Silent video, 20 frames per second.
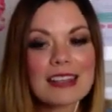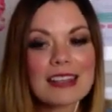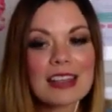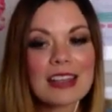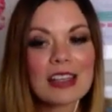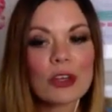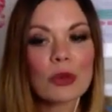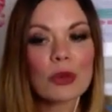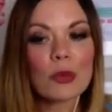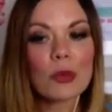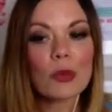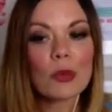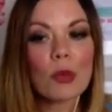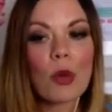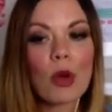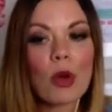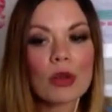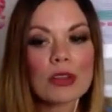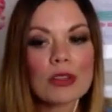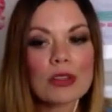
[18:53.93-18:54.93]

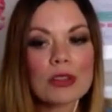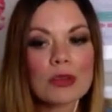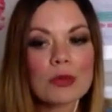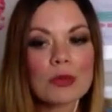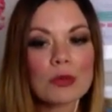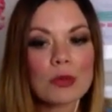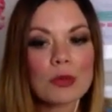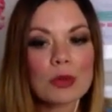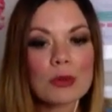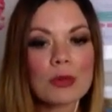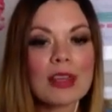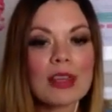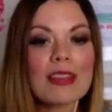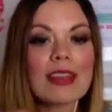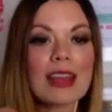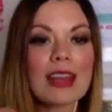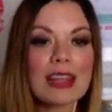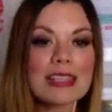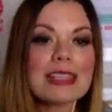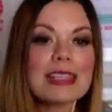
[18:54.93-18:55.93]
what would be
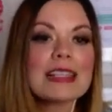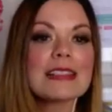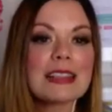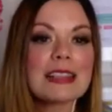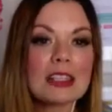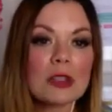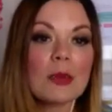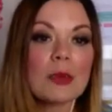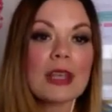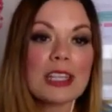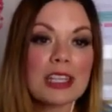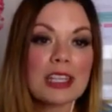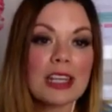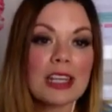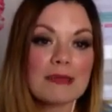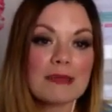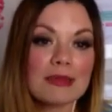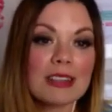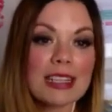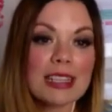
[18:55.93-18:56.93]
their ideal
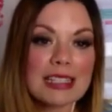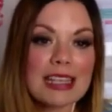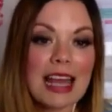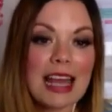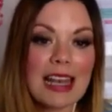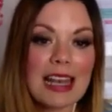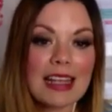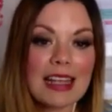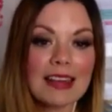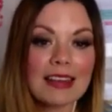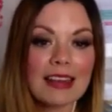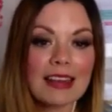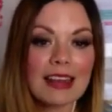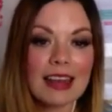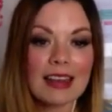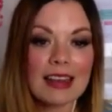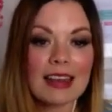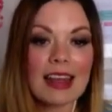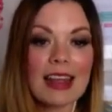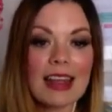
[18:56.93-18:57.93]
situation in selling.
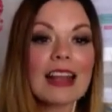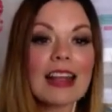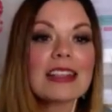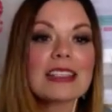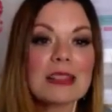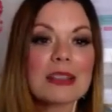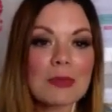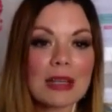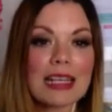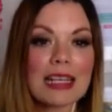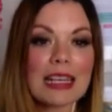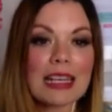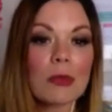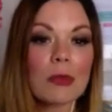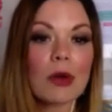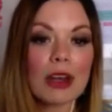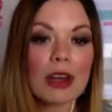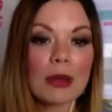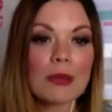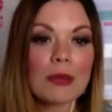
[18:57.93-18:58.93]
And
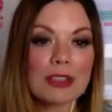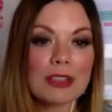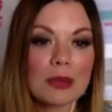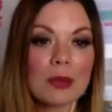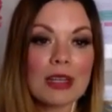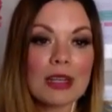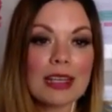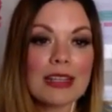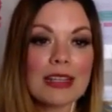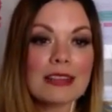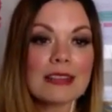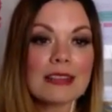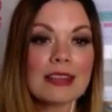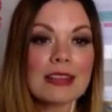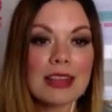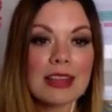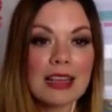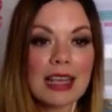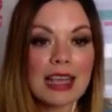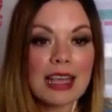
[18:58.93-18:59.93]
ultimately what I was doing is
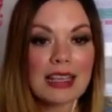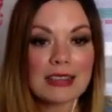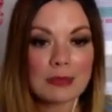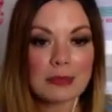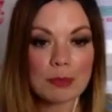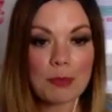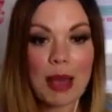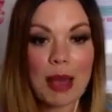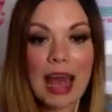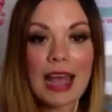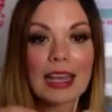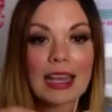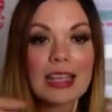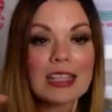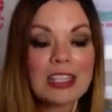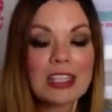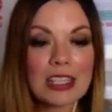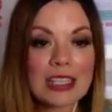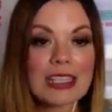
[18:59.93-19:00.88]
packaging a